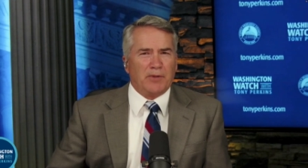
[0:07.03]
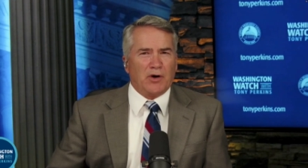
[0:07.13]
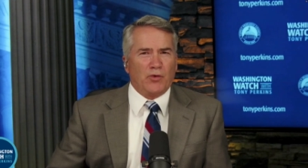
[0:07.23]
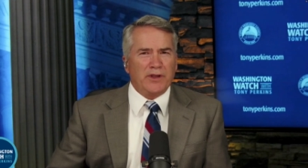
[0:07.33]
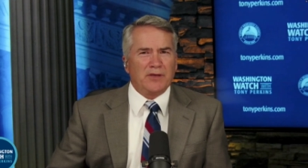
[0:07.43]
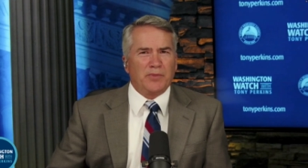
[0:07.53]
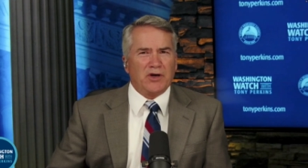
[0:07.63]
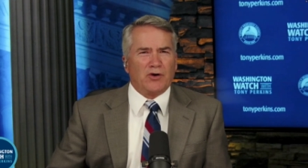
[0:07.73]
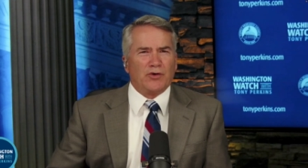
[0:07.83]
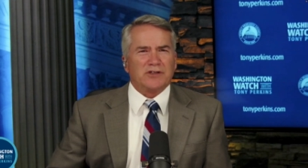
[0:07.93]
But when the
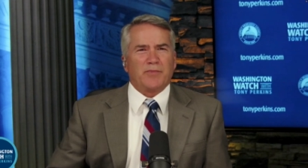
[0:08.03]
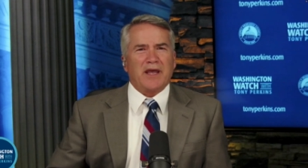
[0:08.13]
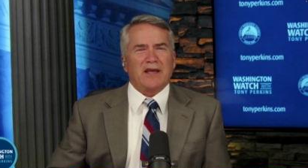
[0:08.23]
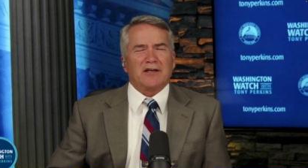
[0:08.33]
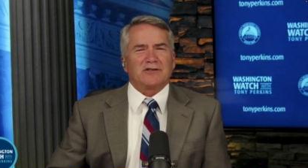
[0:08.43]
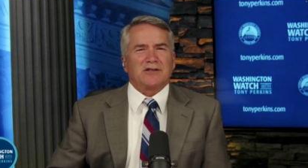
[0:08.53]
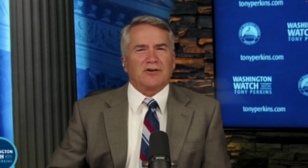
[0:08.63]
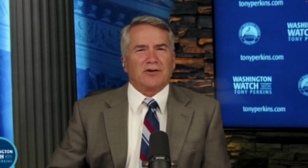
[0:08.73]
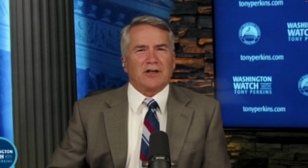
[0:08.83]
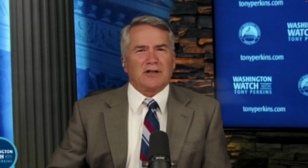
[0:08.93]
bill was being
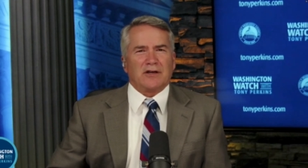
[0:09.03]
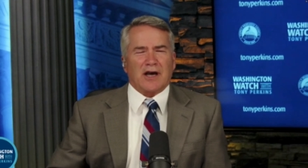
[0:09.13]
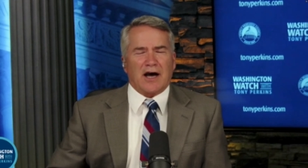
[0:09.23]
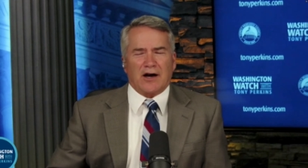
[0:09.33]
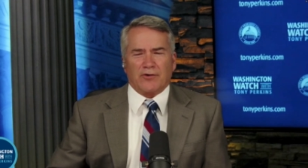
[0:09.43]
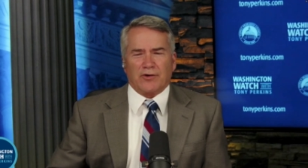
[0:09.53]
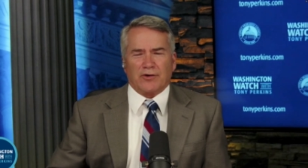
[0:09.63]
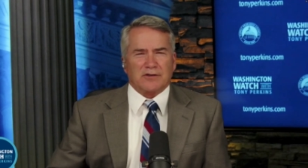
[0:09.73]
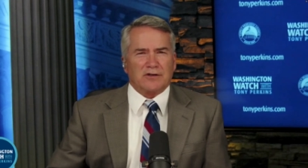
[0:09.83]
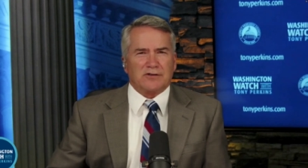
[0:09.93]
considered in
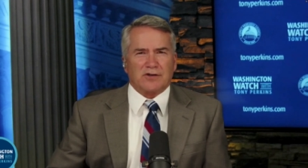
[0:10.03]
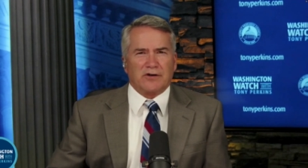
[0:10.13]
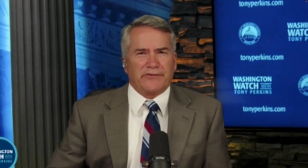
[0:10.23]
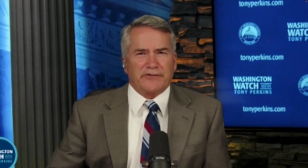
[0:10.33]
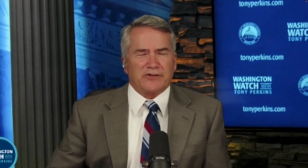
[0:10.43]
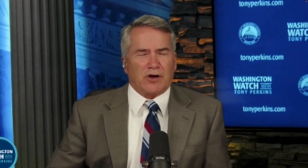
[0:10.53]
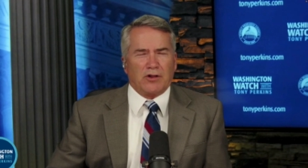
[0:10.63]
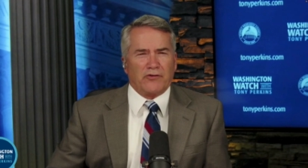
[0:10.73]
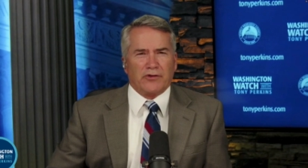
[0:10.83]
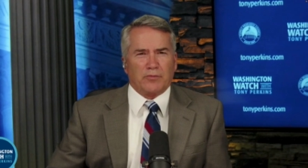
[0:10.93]
Congress, conservatives
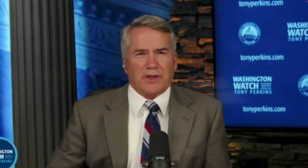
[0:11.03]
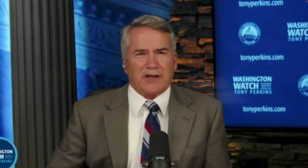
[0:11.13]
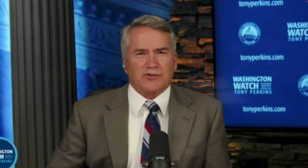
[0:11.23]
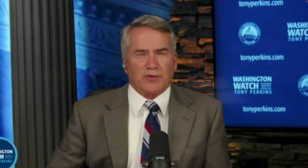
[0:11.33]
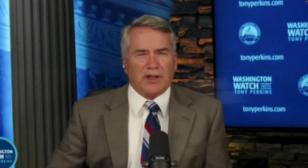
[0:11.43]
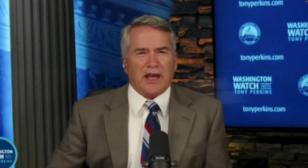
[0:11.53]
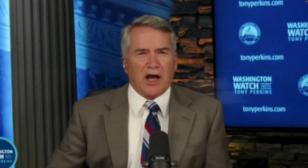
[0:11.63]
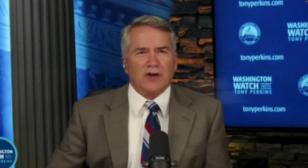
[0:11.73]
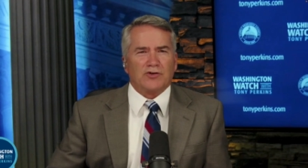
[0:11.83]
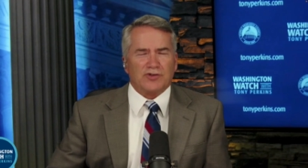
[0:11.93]
all over the place
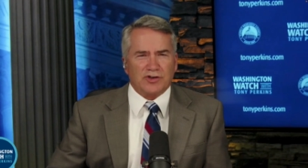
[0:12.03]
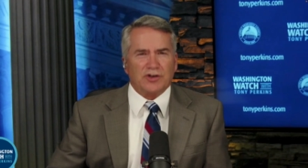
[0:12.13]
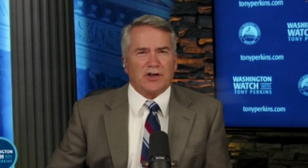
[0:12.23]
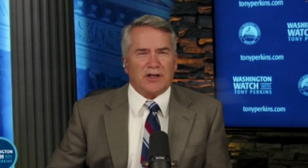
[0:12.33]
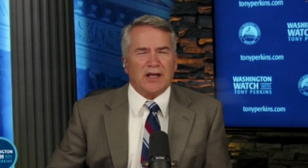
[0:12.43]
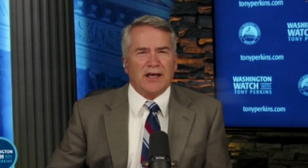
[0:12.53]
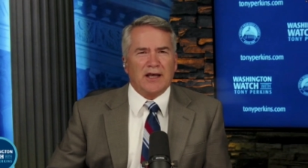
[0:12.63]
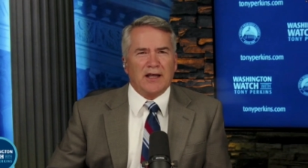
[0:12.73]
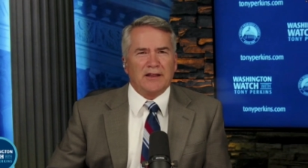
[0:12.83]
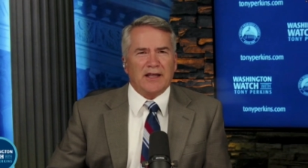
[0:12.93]
really understood
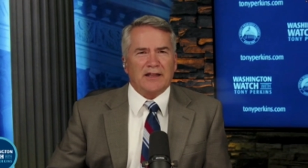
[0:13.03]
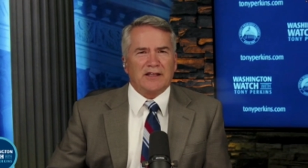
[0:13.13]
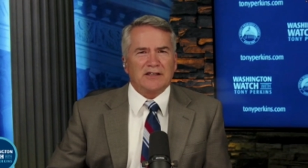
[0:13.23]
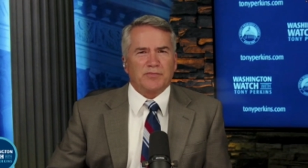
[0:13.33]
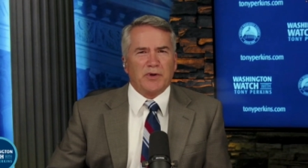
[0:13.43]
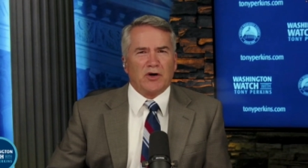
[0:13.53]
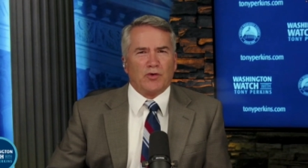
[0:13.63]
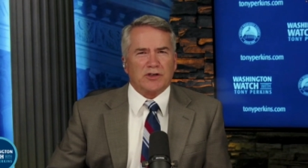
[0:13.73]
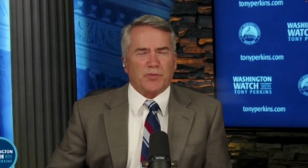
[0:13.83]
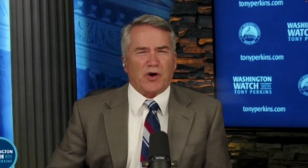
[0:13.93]
that this
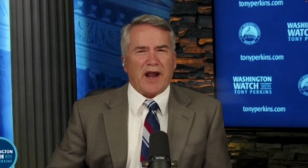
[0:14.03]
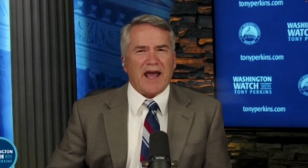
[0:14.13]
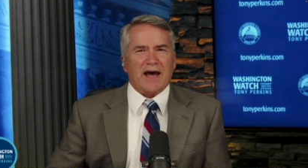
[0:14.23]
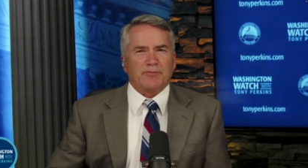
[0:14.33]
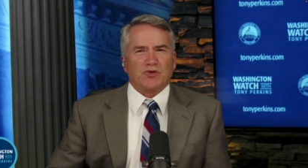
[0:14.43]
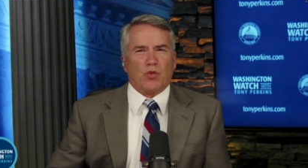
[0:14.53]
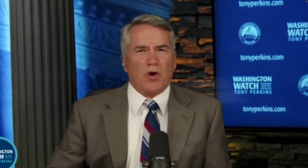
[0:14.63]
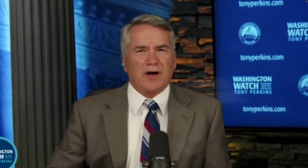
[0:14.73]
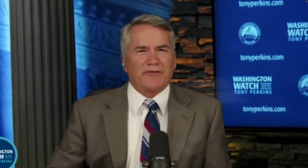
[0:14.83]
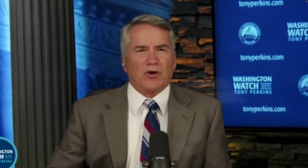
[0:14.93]
bill was perhaps
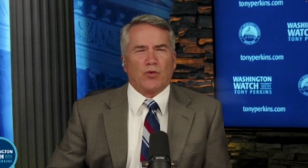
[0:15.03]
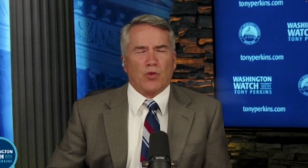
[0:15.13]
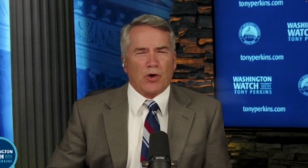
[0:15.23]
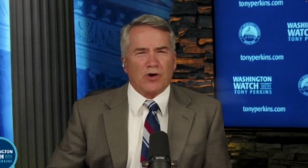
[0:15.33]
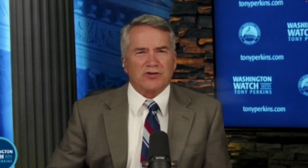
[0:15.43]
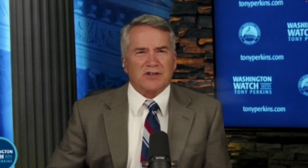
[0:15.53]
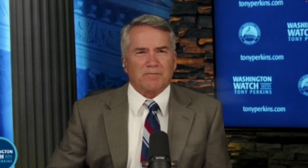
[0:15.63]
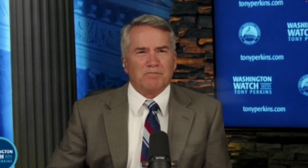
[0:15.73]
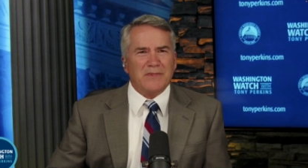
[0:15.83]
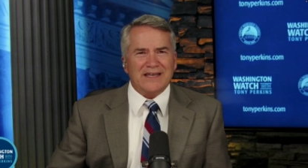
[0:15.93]
one of the
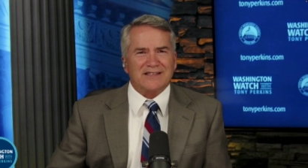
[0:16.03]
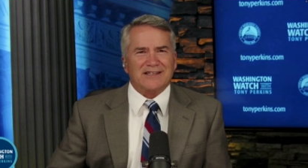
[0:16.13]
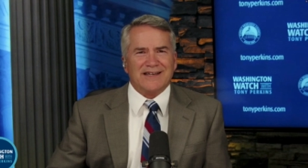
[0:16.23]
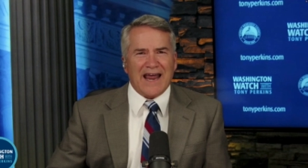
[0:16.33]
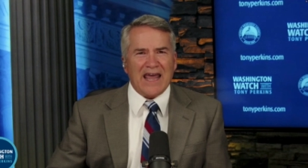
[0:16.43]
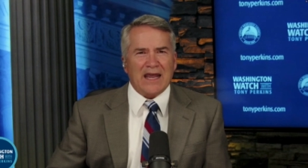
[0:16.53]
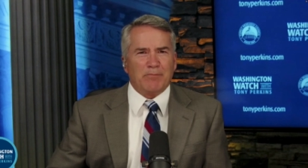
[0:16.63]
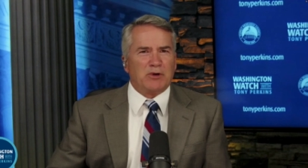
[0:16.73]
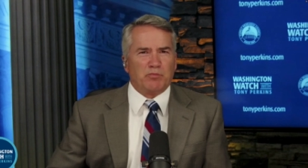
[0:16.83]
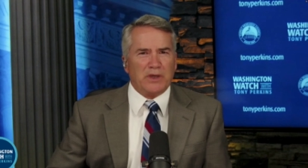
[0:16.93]
worst
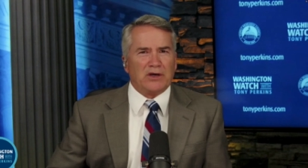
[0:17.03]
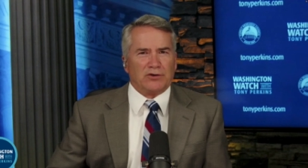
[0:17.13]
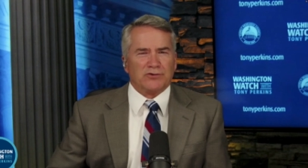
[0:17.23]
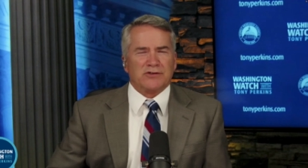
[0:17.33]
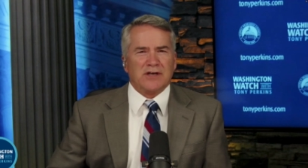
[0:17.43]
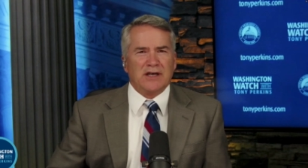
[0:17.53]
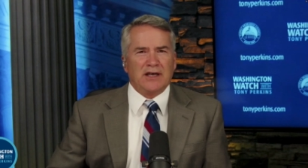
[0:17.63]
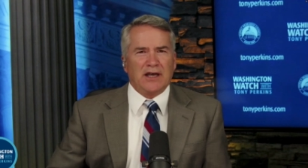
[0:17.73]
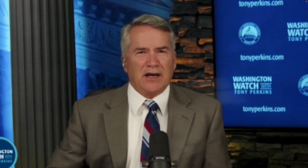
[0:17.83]
misnamed bills